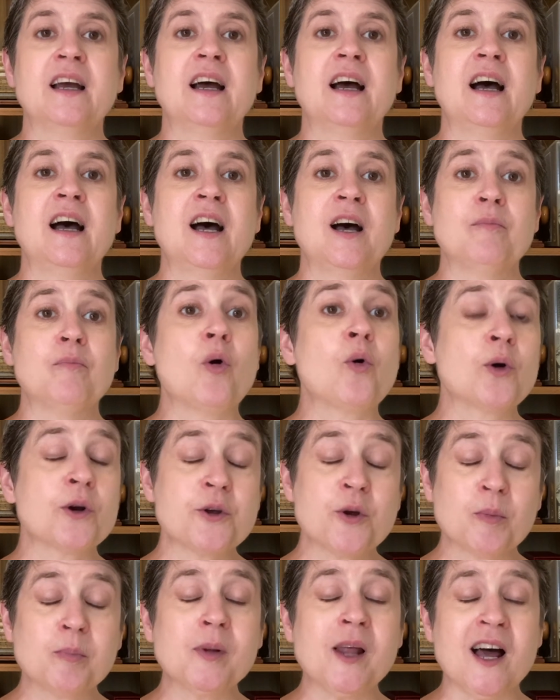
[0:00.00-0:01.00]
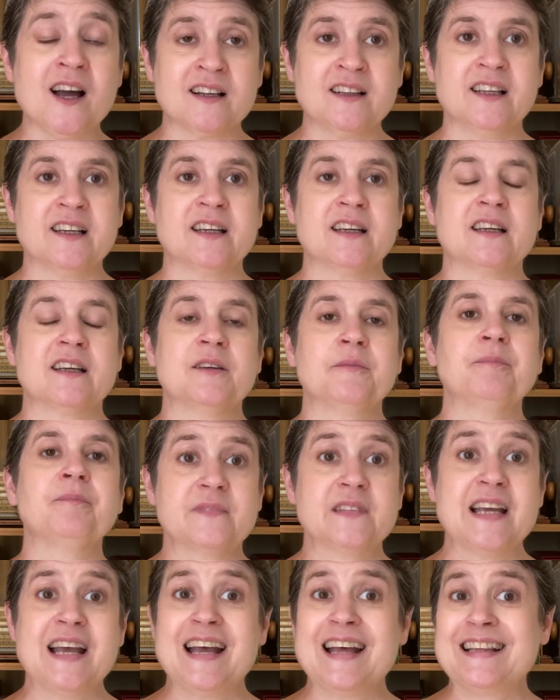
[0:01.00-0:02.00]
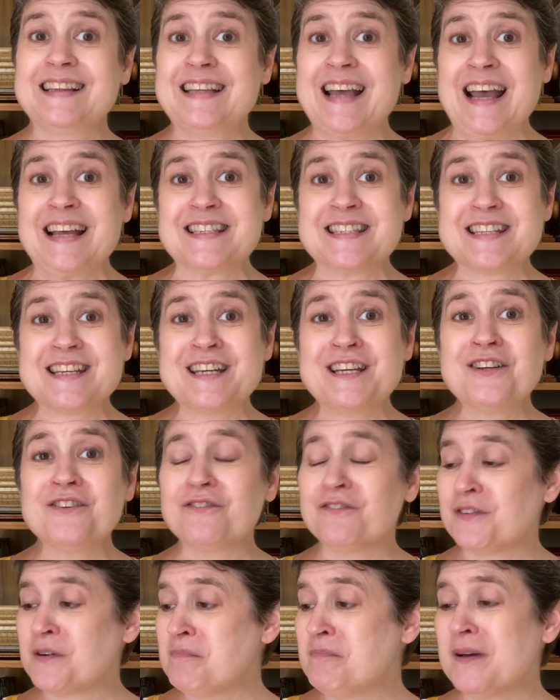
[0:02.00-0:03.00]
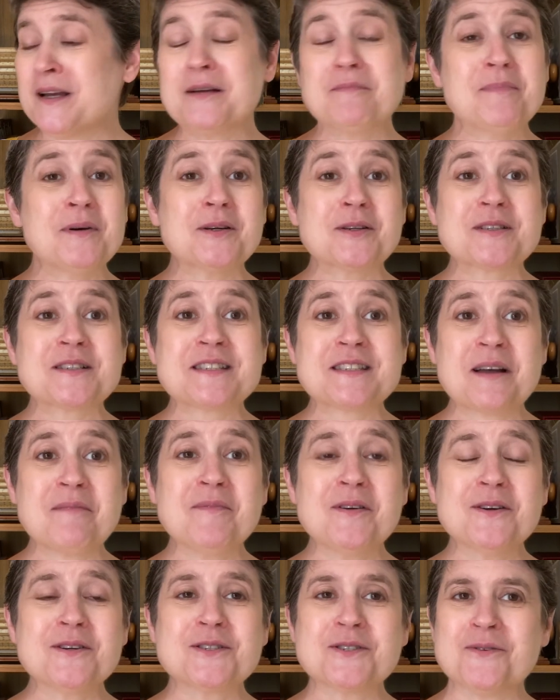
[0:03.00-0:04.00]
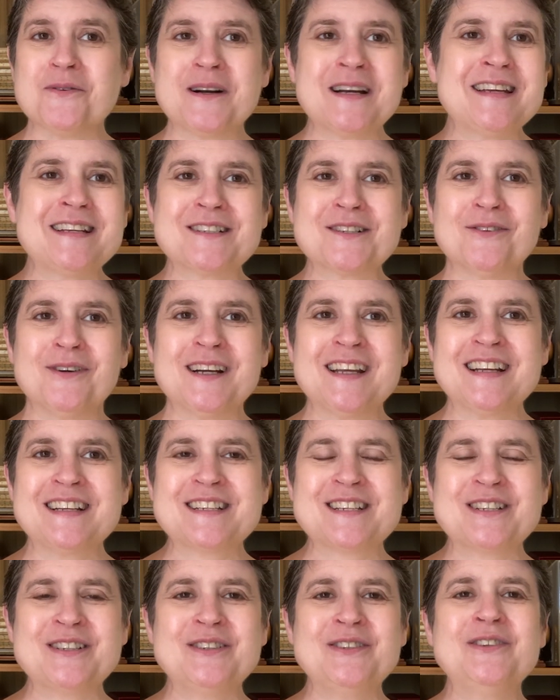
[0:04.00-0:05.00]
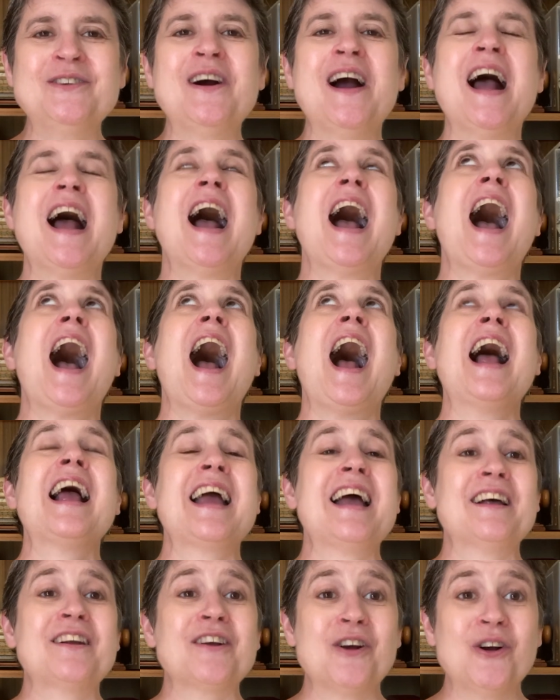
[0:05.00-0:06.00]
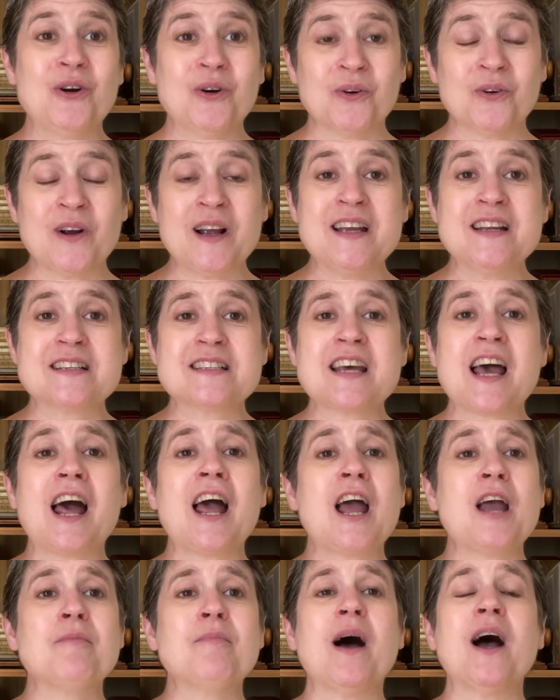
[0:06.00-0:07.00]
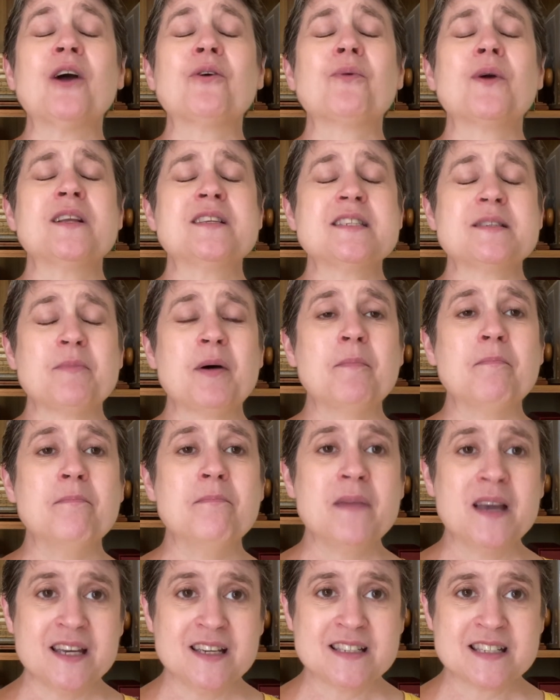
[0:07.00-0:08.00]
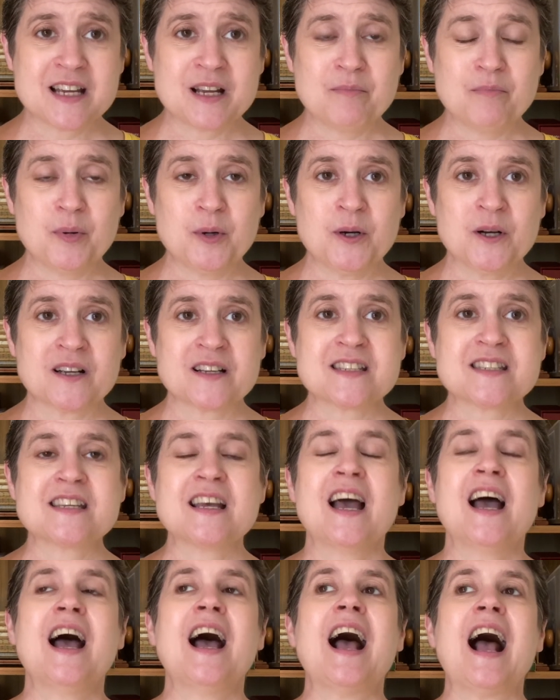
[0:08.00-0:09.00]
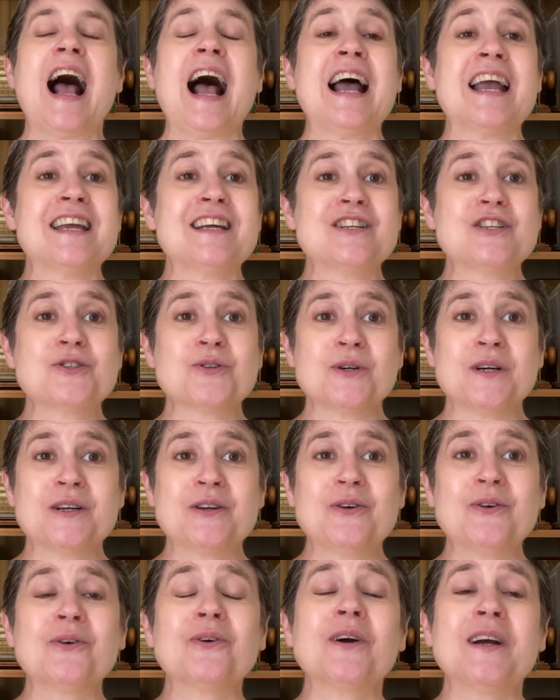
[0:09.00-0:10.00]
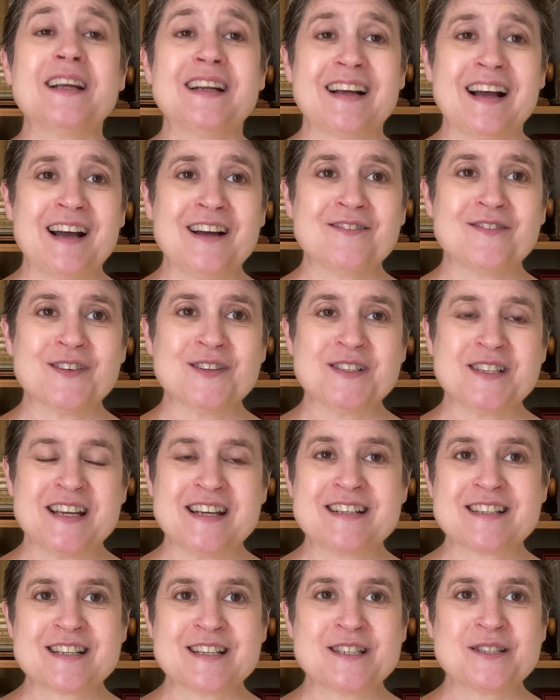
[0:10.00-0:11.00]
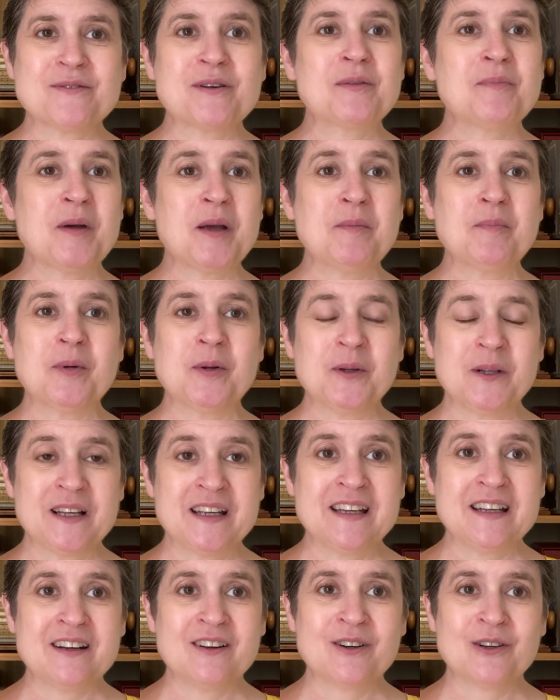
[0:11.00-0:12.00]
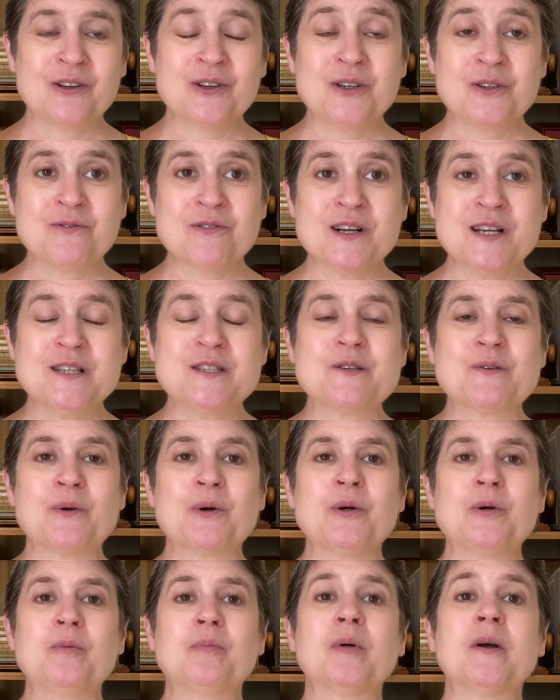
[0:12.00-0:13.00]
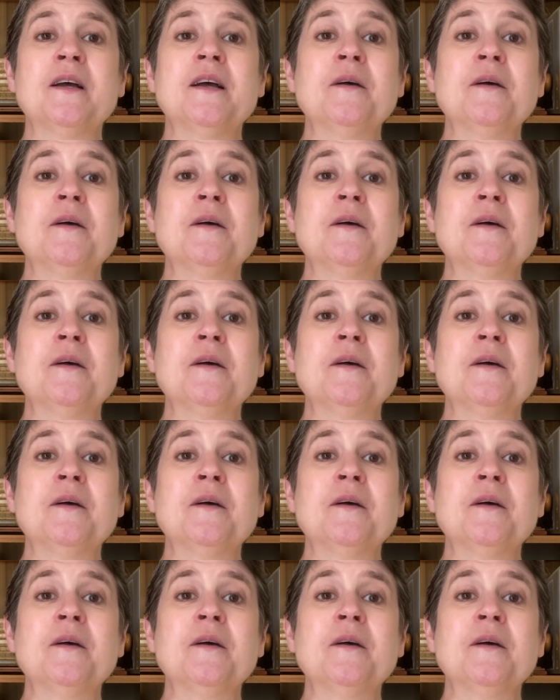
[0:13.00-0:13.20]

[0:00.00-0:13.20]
um, or your blog link. That's it for Big Book Summer twenty twenty-two. I had a great time. I read some amazing books. I enjoyed great conversations with people in our Goodreads group.